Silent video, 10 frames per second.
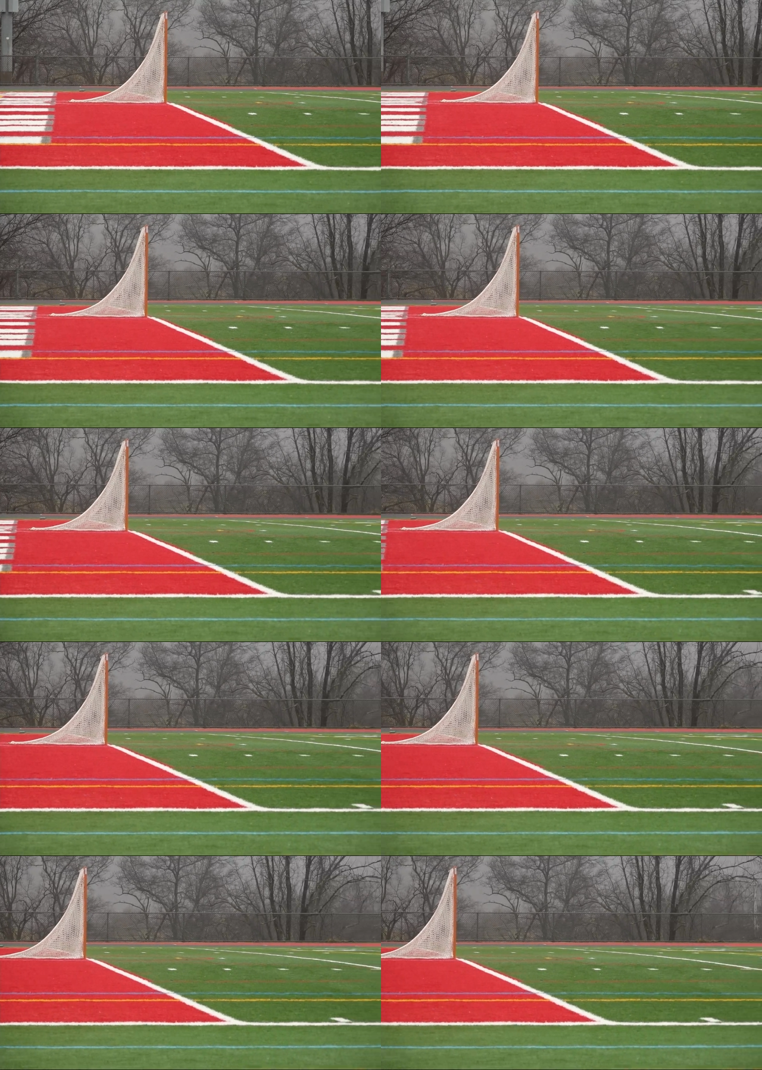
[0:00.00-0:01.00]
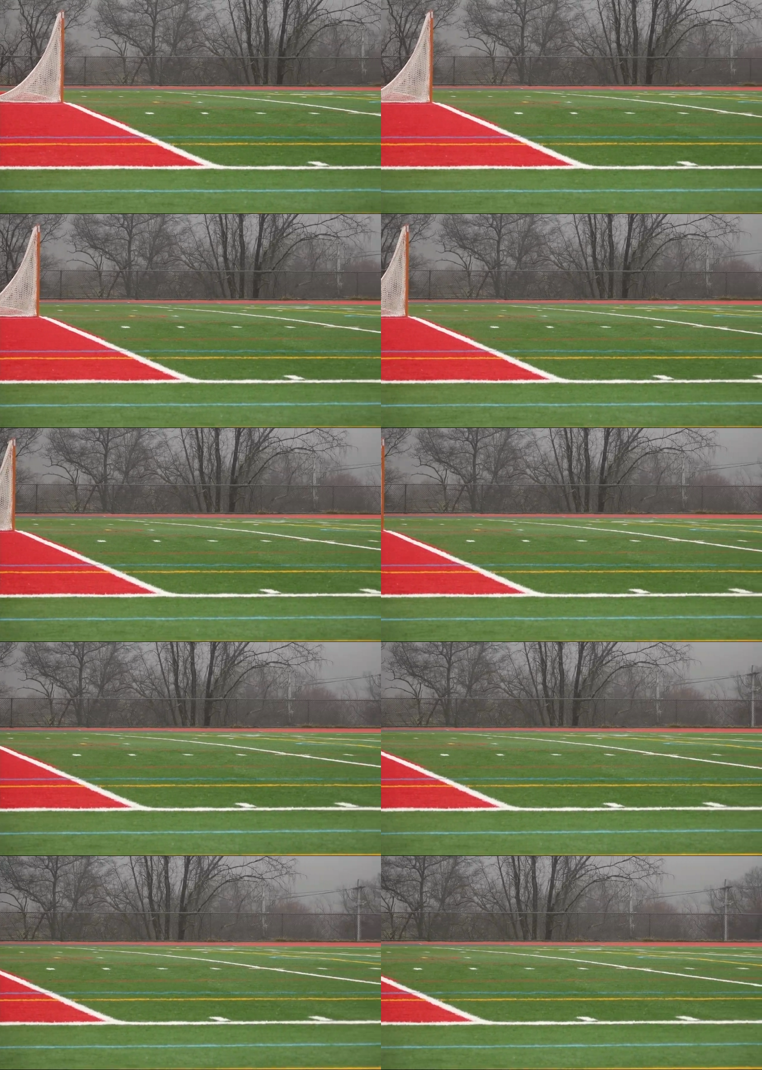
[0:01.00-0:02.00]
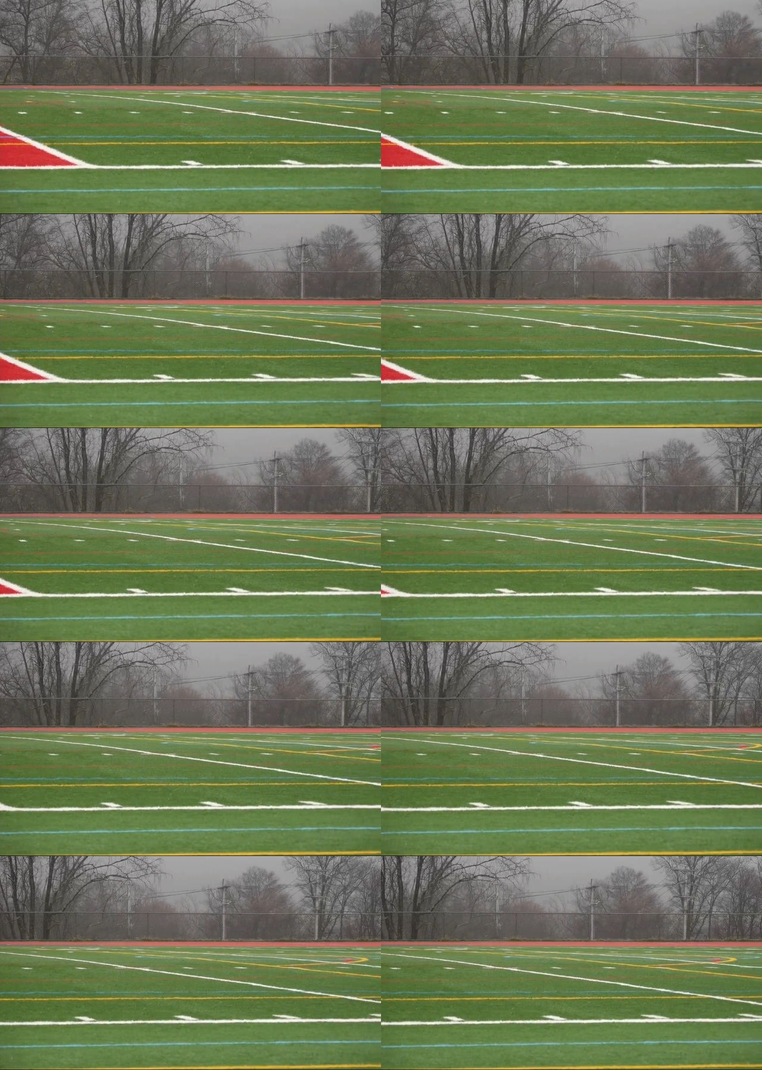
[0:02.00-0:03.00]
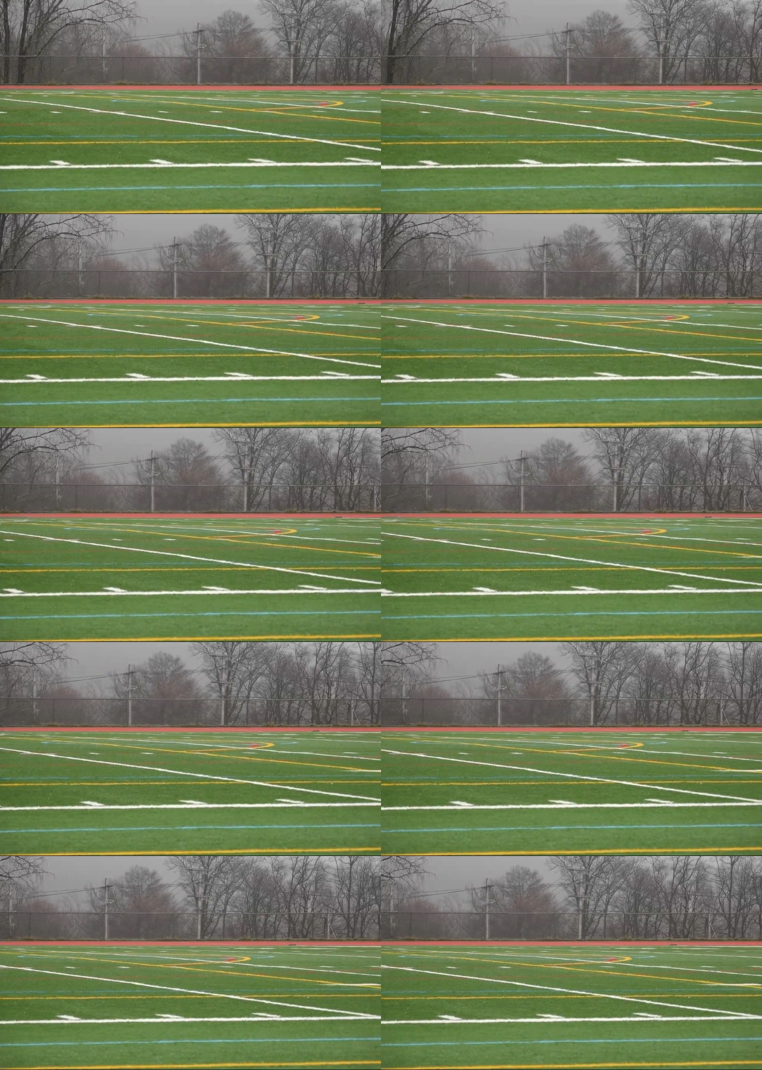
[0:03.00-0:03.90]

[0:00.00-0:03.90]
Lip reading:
(no speaker visible)